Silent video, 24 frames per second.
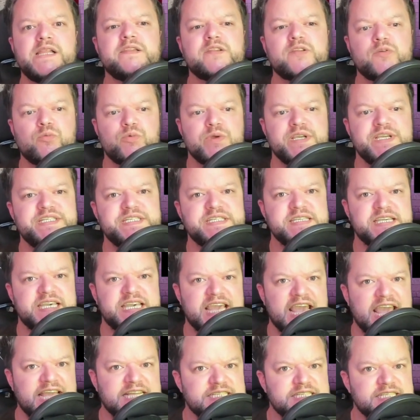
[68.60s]
Well, the
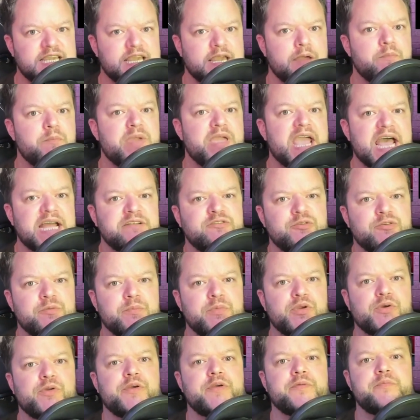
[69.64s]
recent gains can be
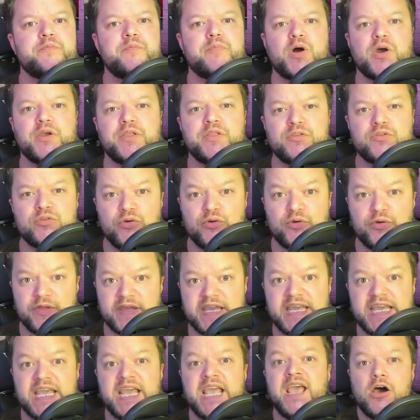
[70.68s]
attributed by to
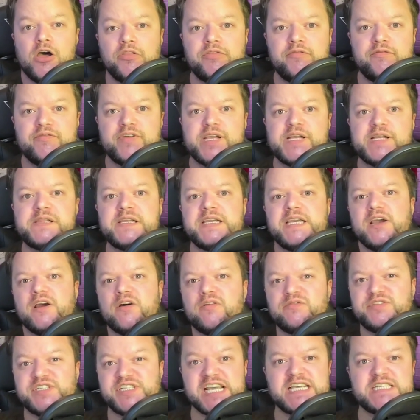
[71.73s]
the unveiling
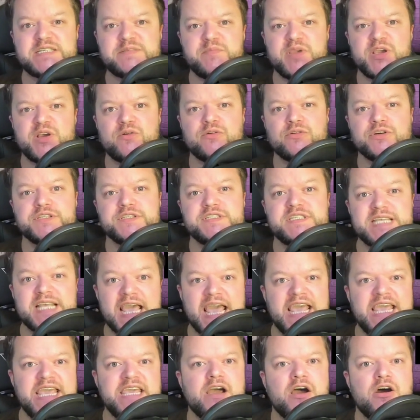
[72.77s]
of Jasmy Coin's
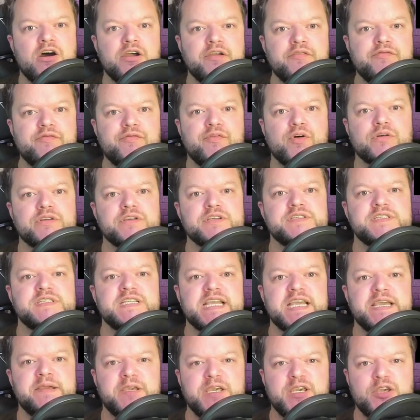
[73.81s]

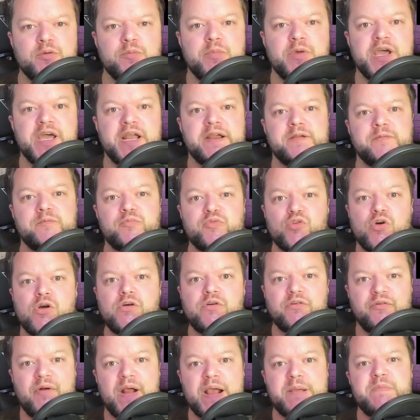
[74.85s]
AI-focused incubated
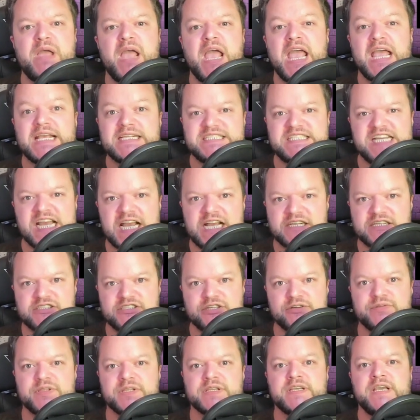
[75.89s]
program,
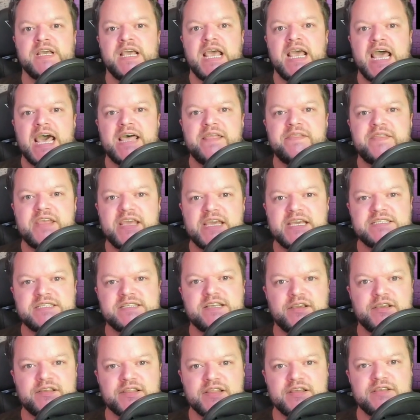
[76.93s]
Janction and a
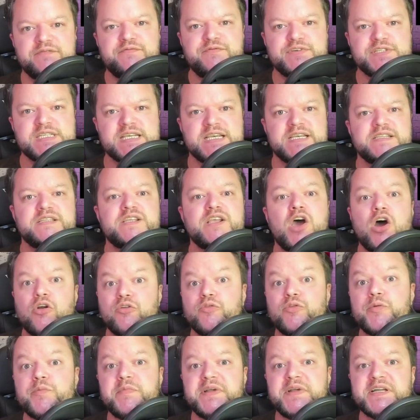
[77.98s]
significant
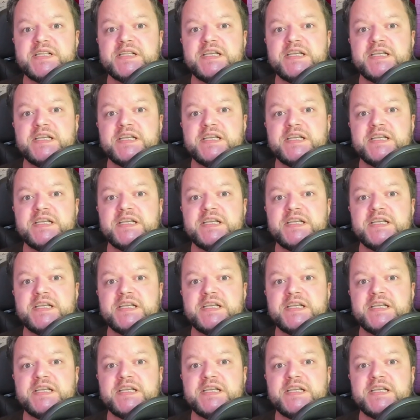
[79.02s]
100